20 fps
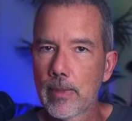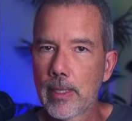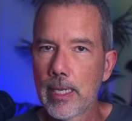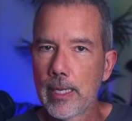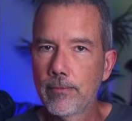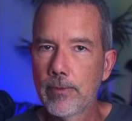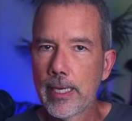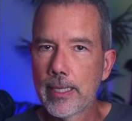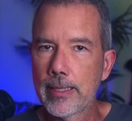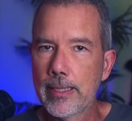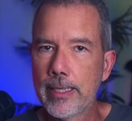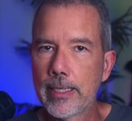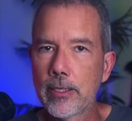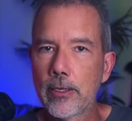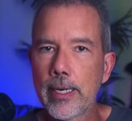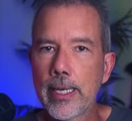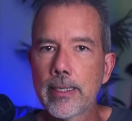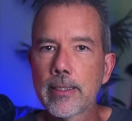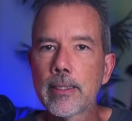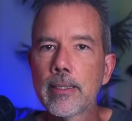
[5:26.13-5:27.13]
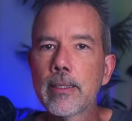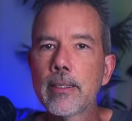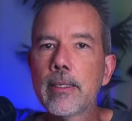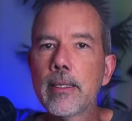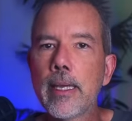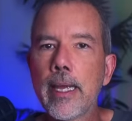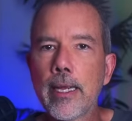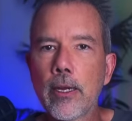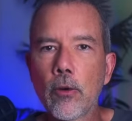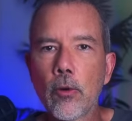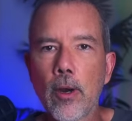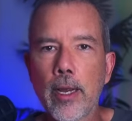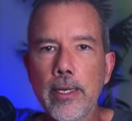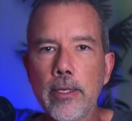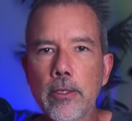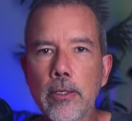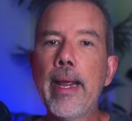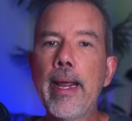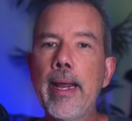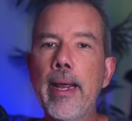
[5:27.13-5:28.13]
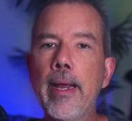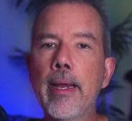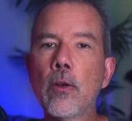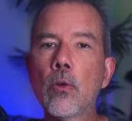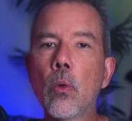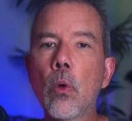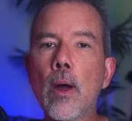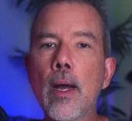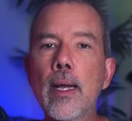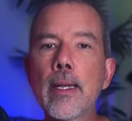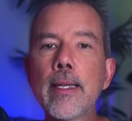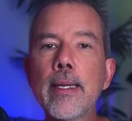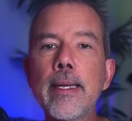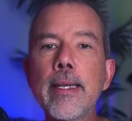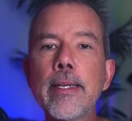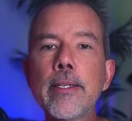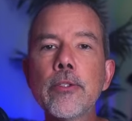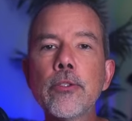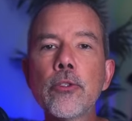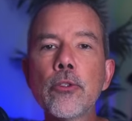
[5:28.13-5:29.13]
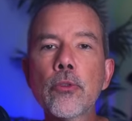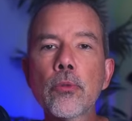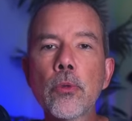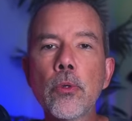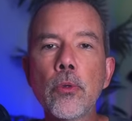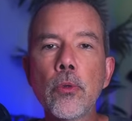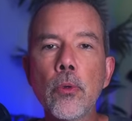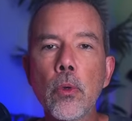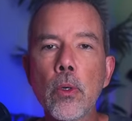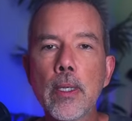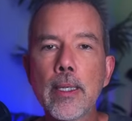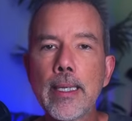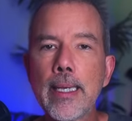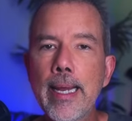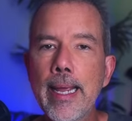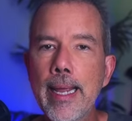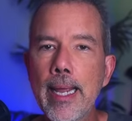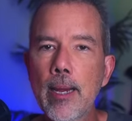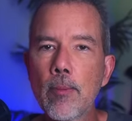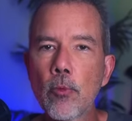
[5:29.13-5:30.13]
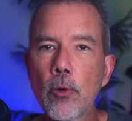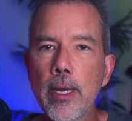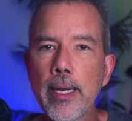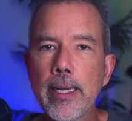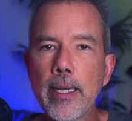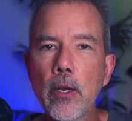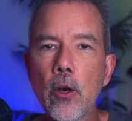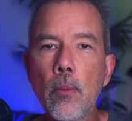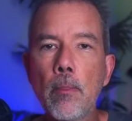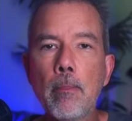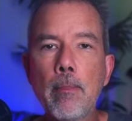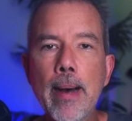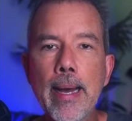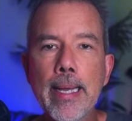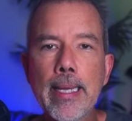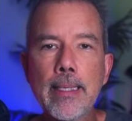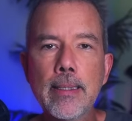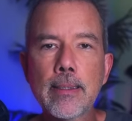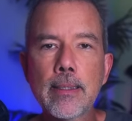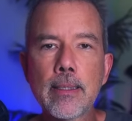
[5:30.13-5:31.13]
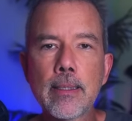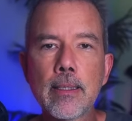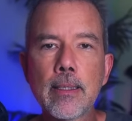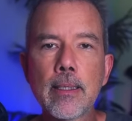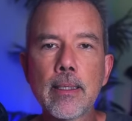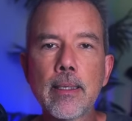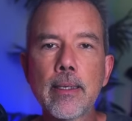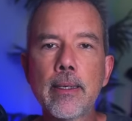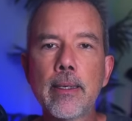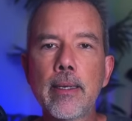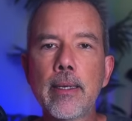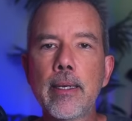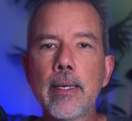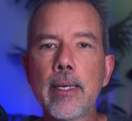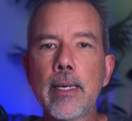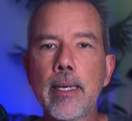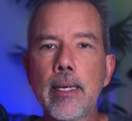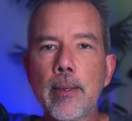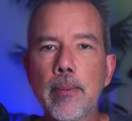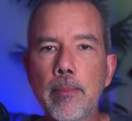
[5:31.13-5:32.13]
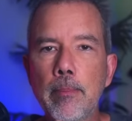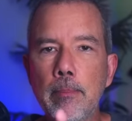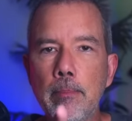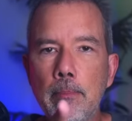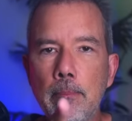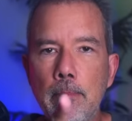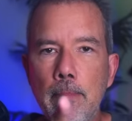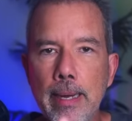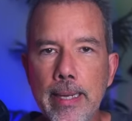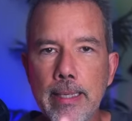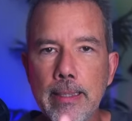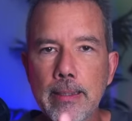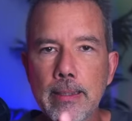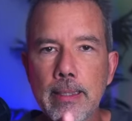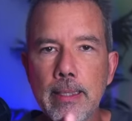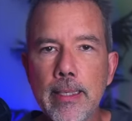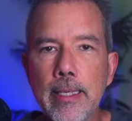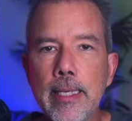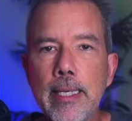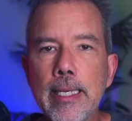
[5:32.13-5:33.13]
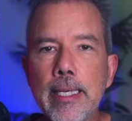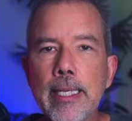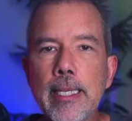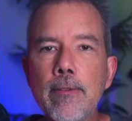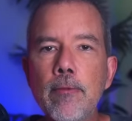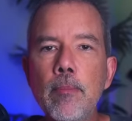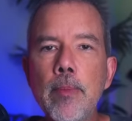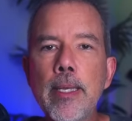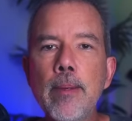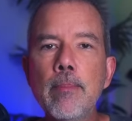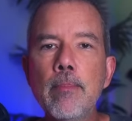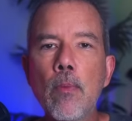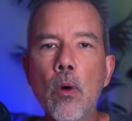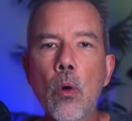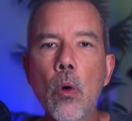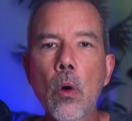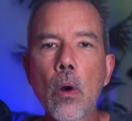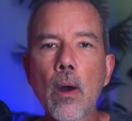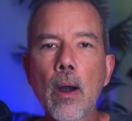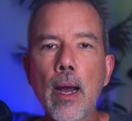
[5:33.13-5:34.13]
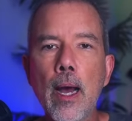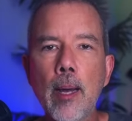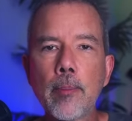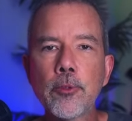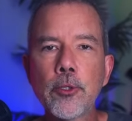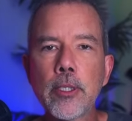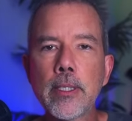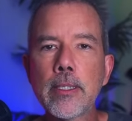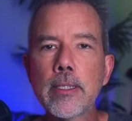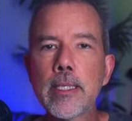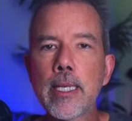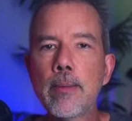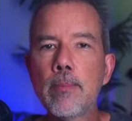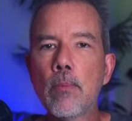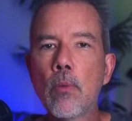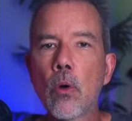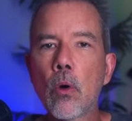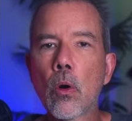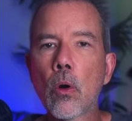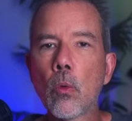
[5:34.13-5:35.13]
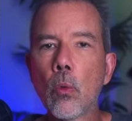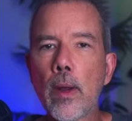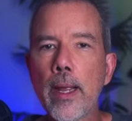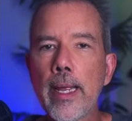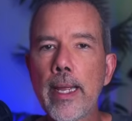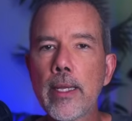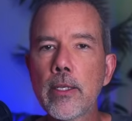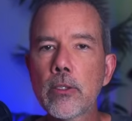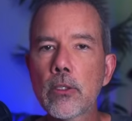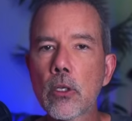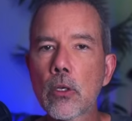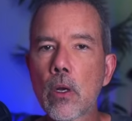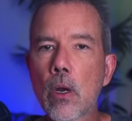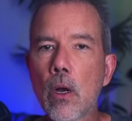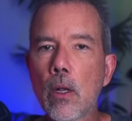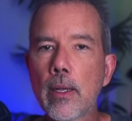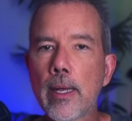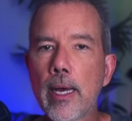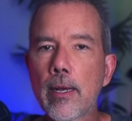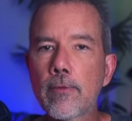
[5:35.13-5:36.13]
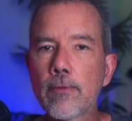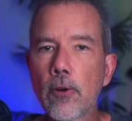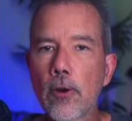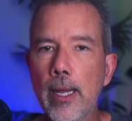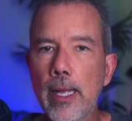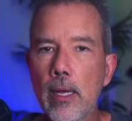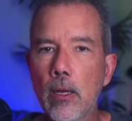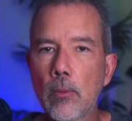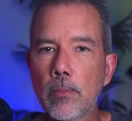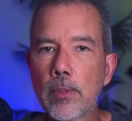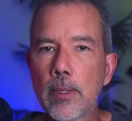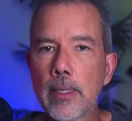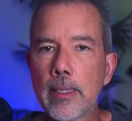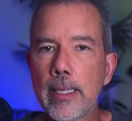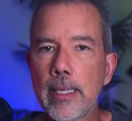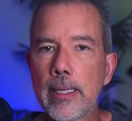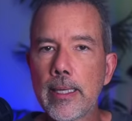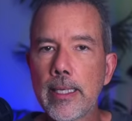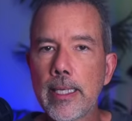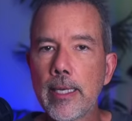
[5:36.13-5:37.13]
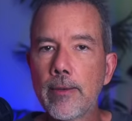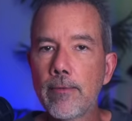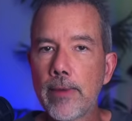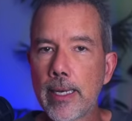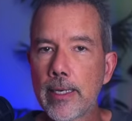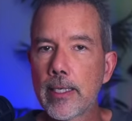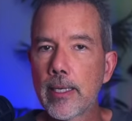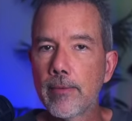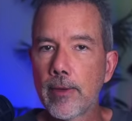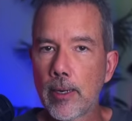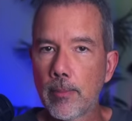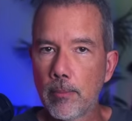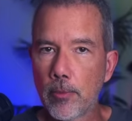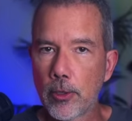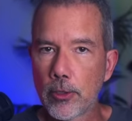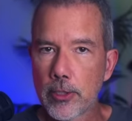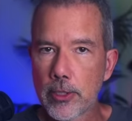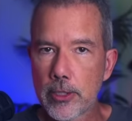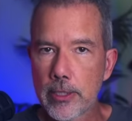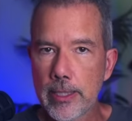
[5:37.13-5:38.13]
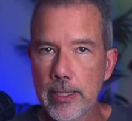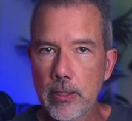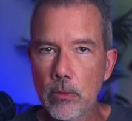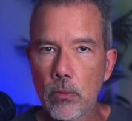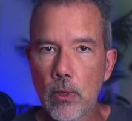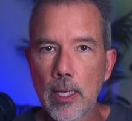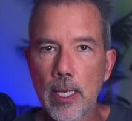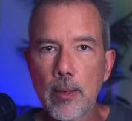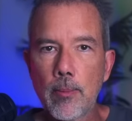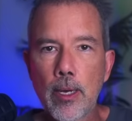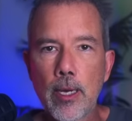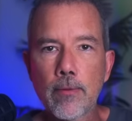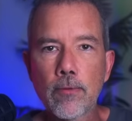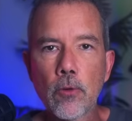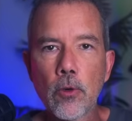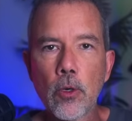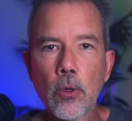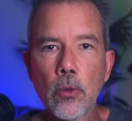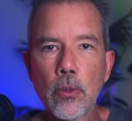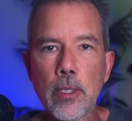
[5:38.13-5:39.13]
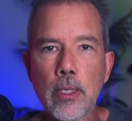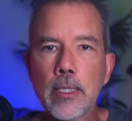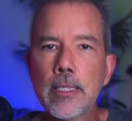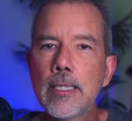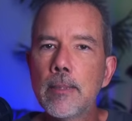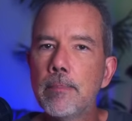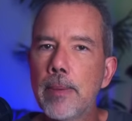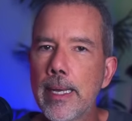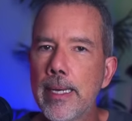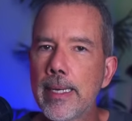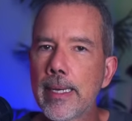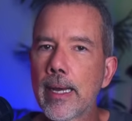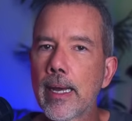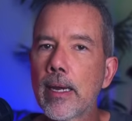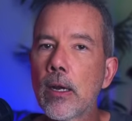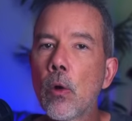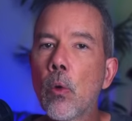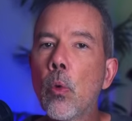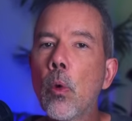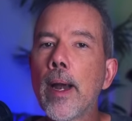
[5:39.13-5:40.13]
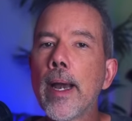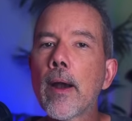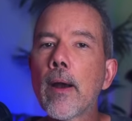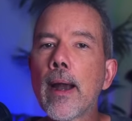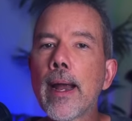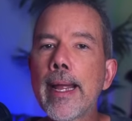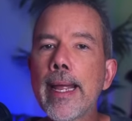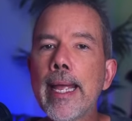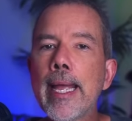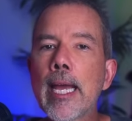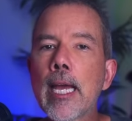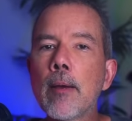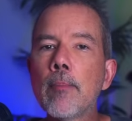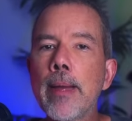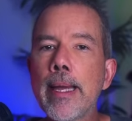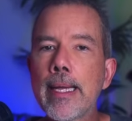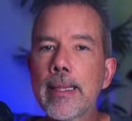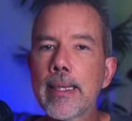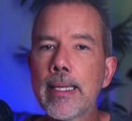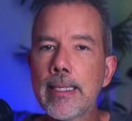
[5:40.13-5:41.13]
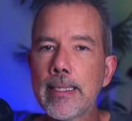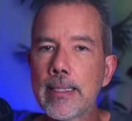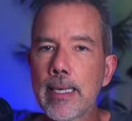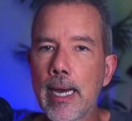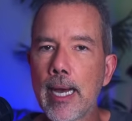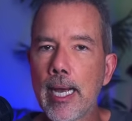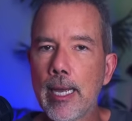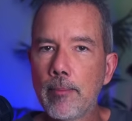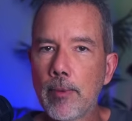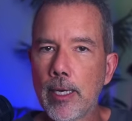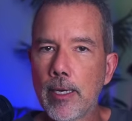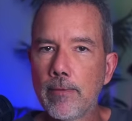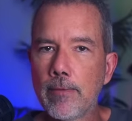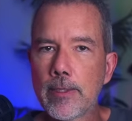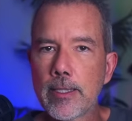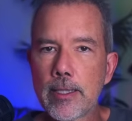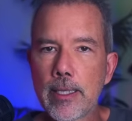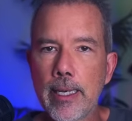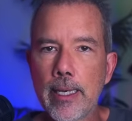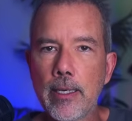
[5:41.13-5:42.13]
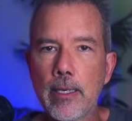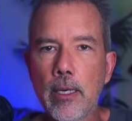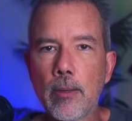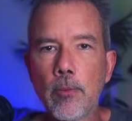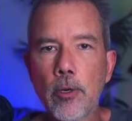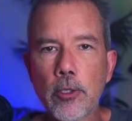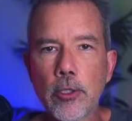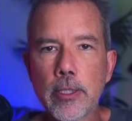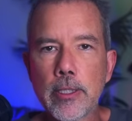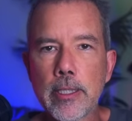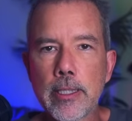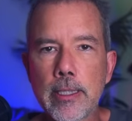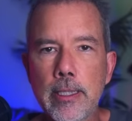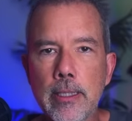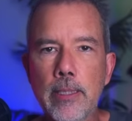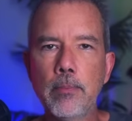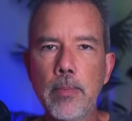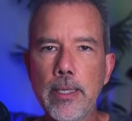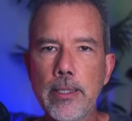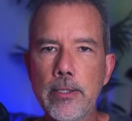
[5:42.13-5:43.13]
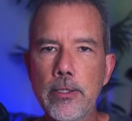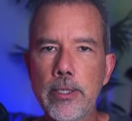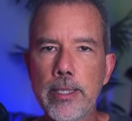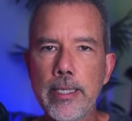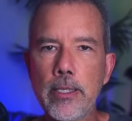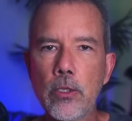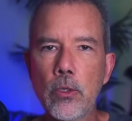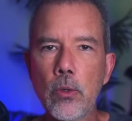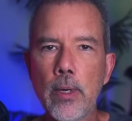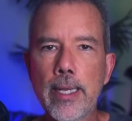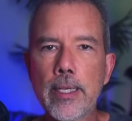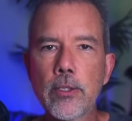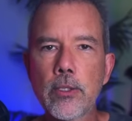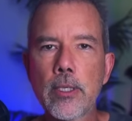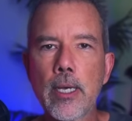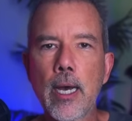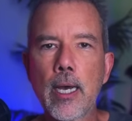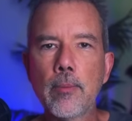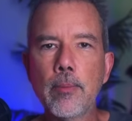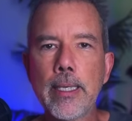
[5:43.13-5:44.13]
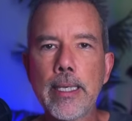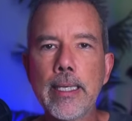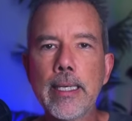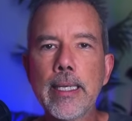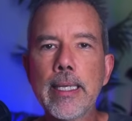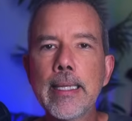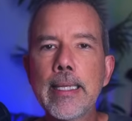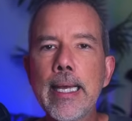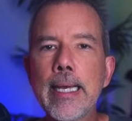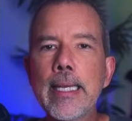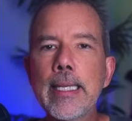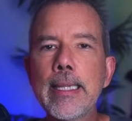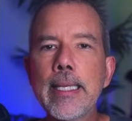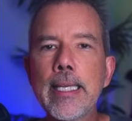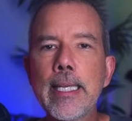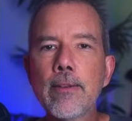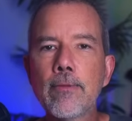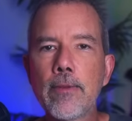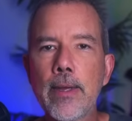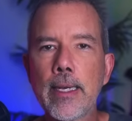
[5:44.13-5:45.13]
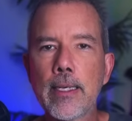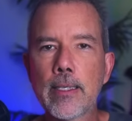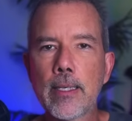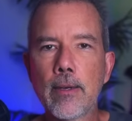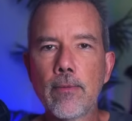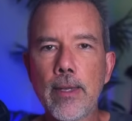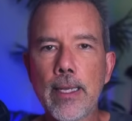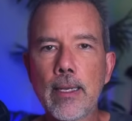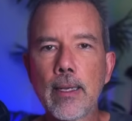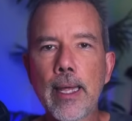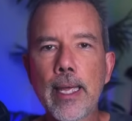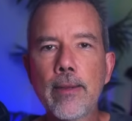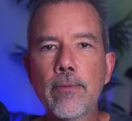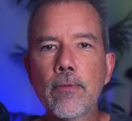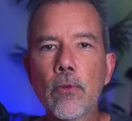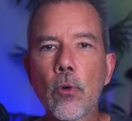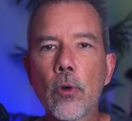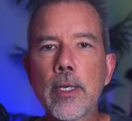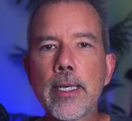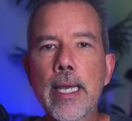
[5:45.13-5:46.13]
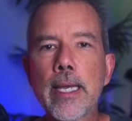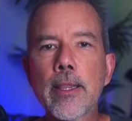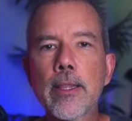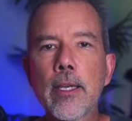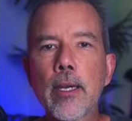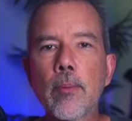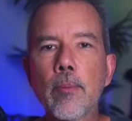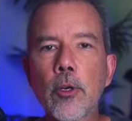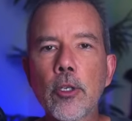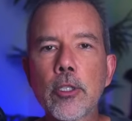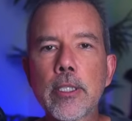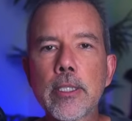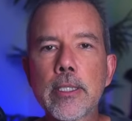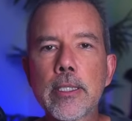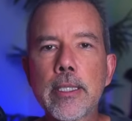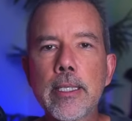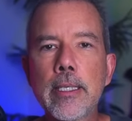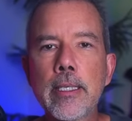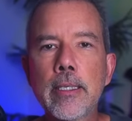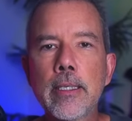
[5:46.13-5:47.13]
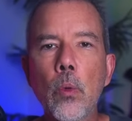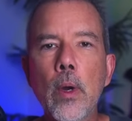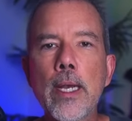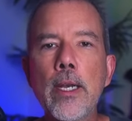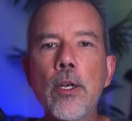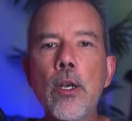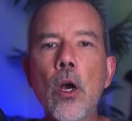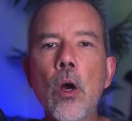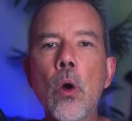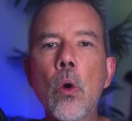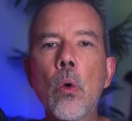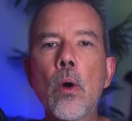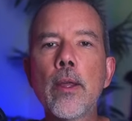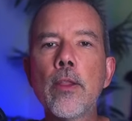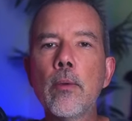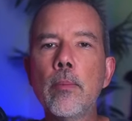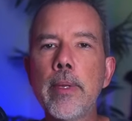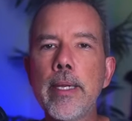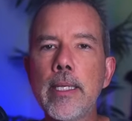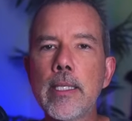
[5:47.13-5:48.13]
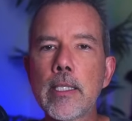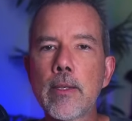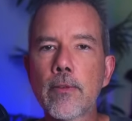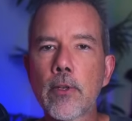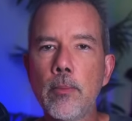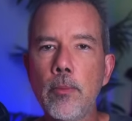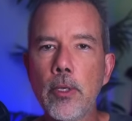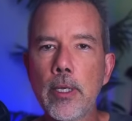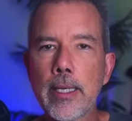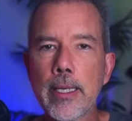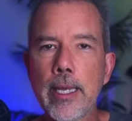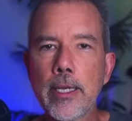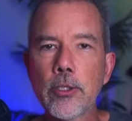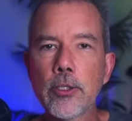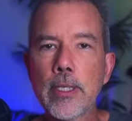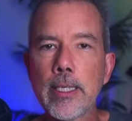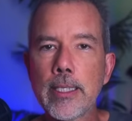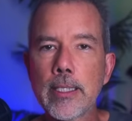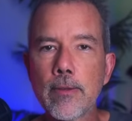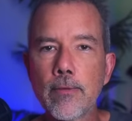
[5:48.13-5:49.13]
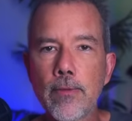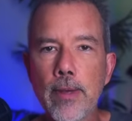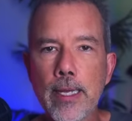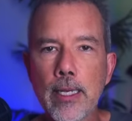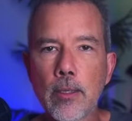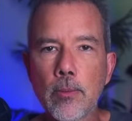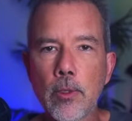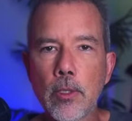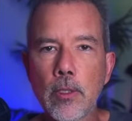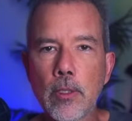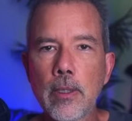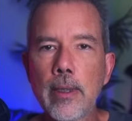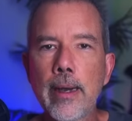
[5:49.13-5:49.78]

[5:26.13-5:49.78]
I've got the internet and Grindr. And while it is true that ham radio might, might, give me more options and more ways to call out for help in the event of an emergency while I'm off road, depending on where I am at the time of said emergency. But Xenu has taught me that in the event of a life or death emergency, when no other means of communication is available,